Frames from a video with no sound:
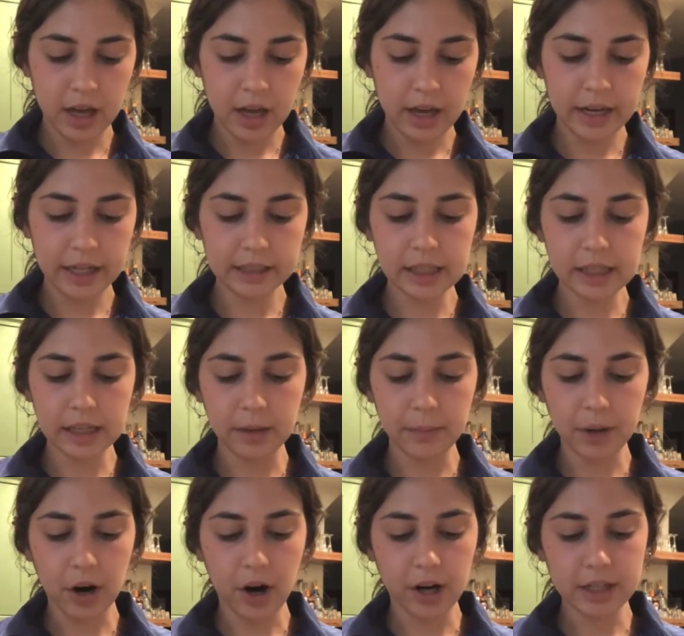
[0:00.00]
it is a little
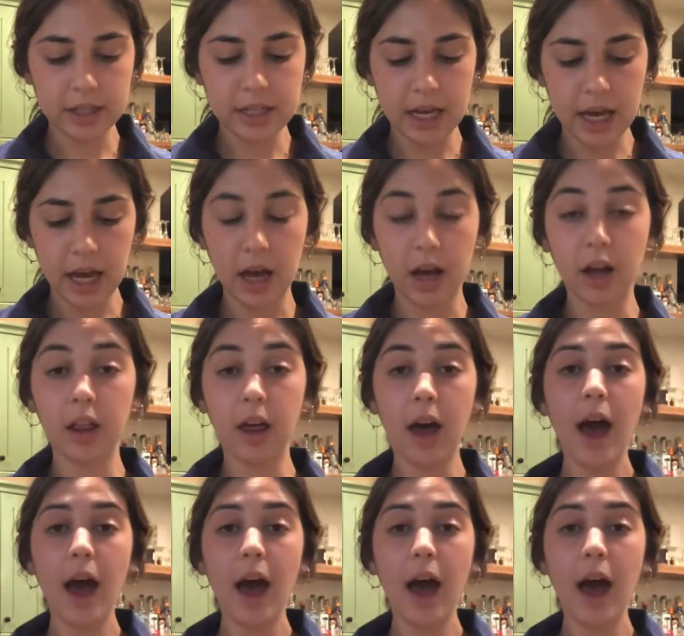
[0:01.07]
bit hard to tell